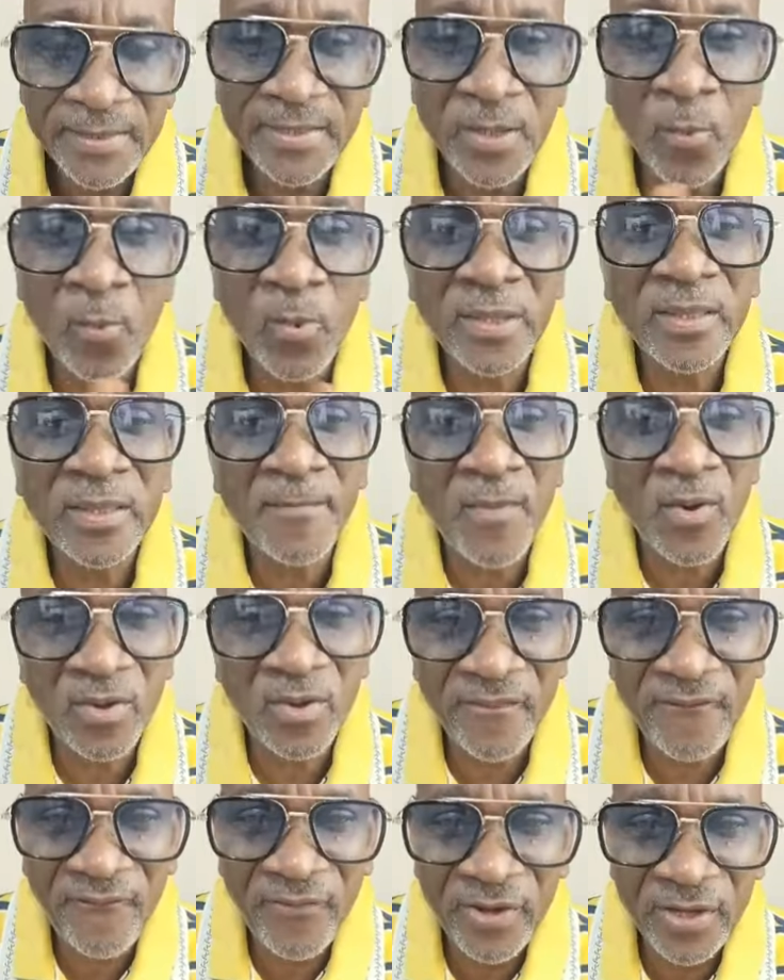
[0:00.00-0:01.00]
Then what about
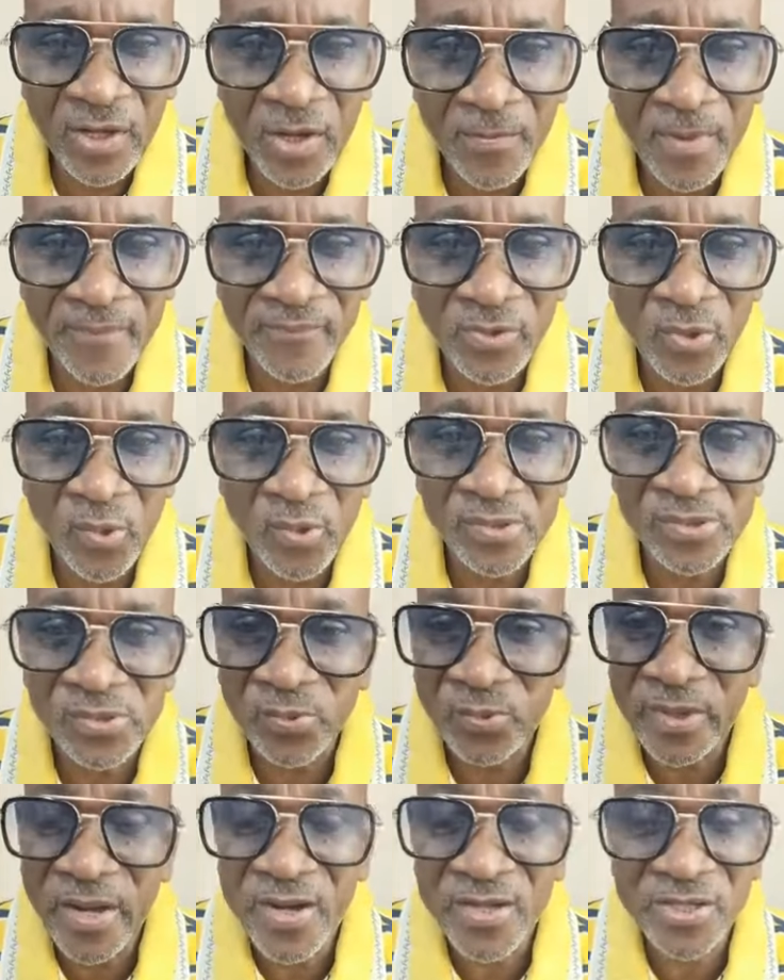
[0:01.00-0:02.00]
the freedom of those
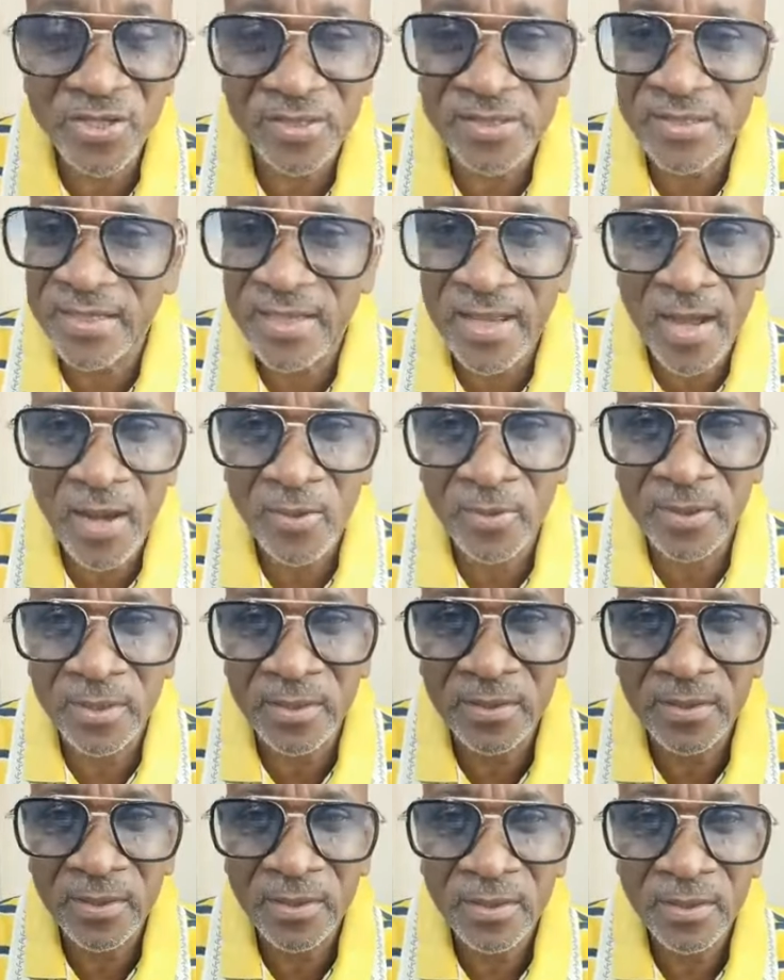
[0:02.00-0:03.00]
who they're shutting down?
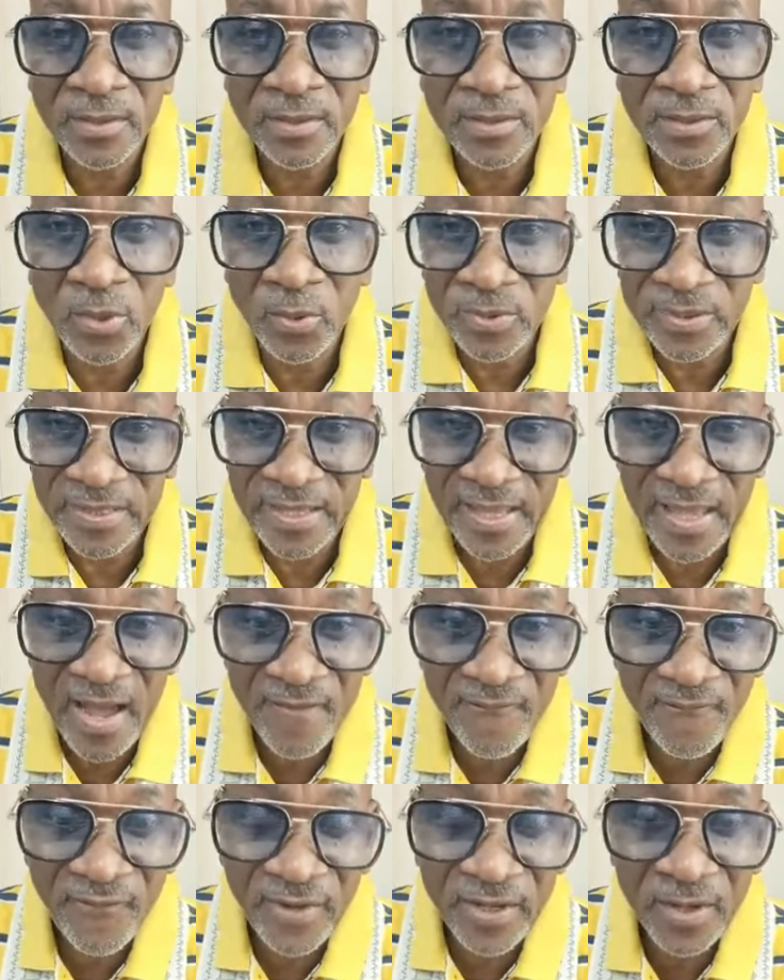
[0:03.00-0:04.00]
Don't they
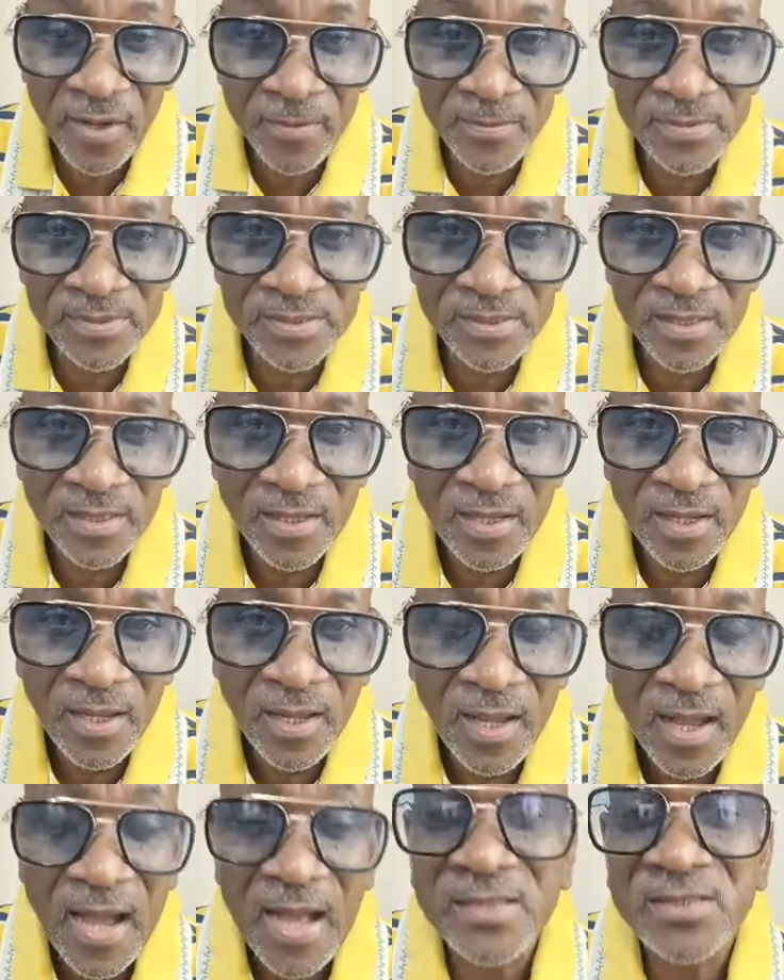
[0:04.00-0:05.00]
have freedoms?
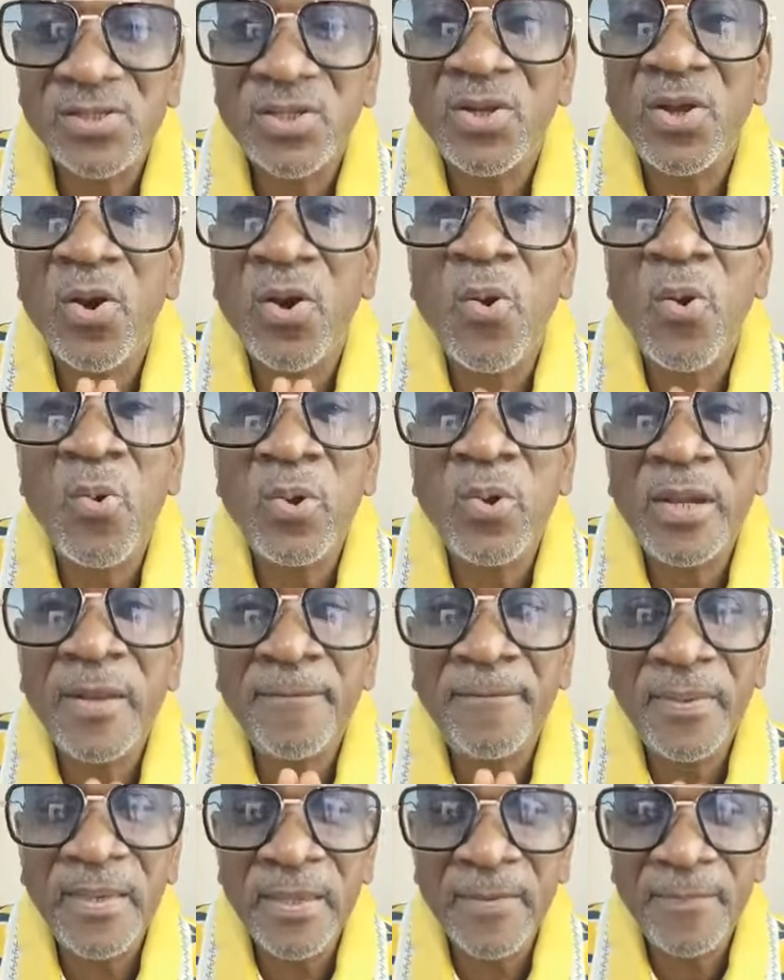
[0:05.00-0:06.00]
and so the only
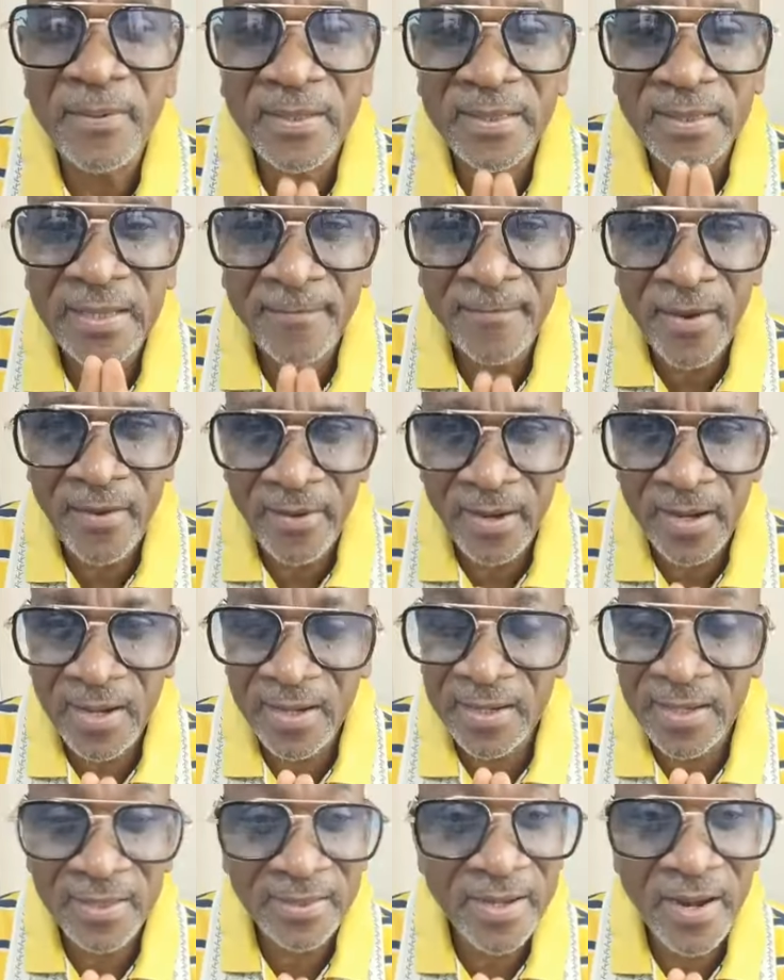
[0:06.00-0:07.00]
people in
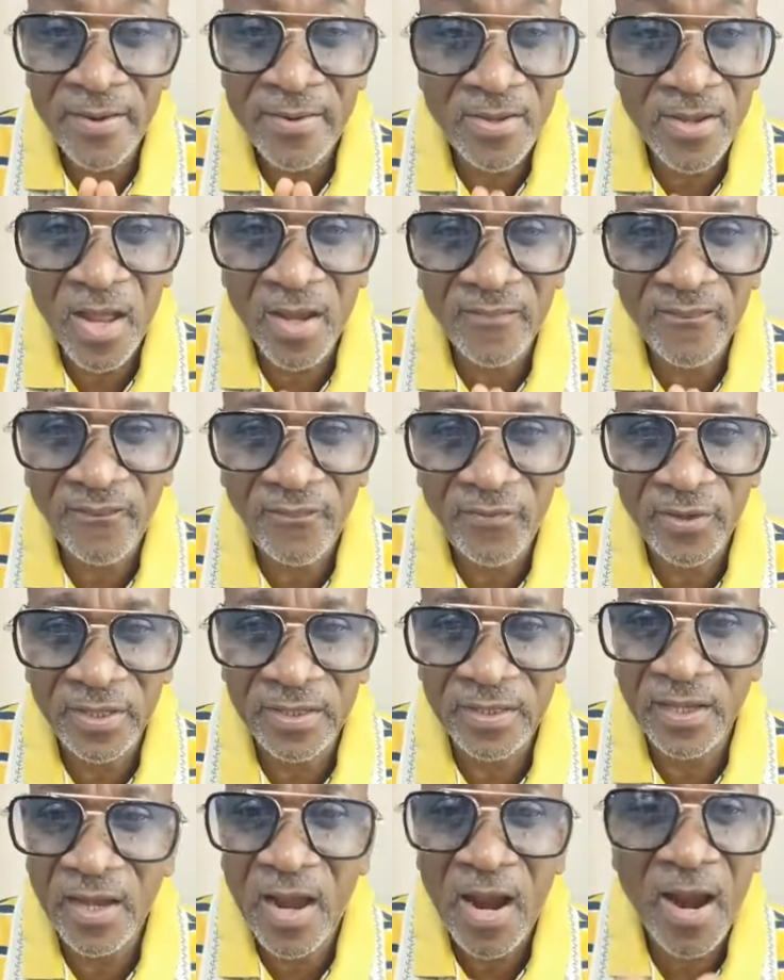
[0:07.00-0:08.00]
America that are not
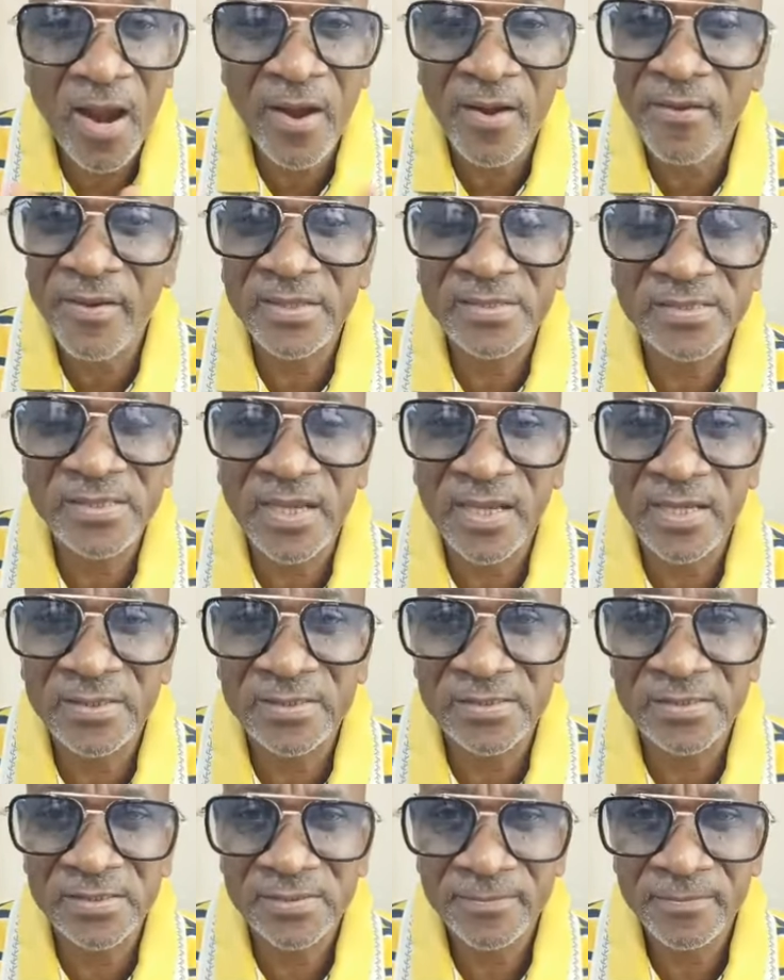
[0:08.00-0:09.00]
free are
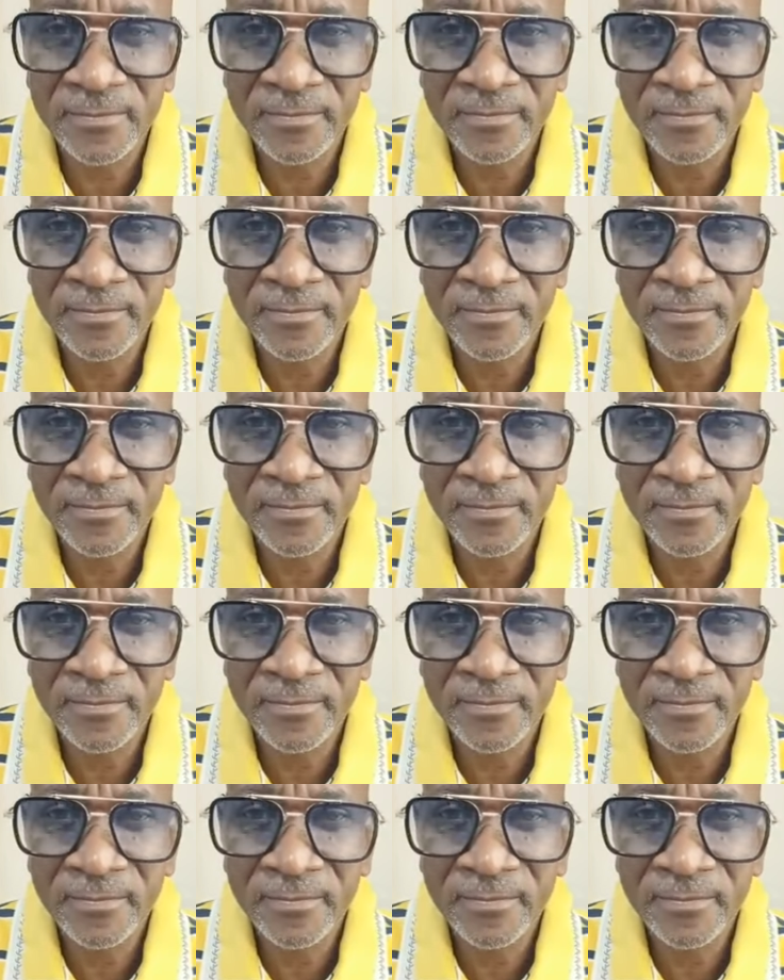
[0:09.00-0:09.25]
Christians.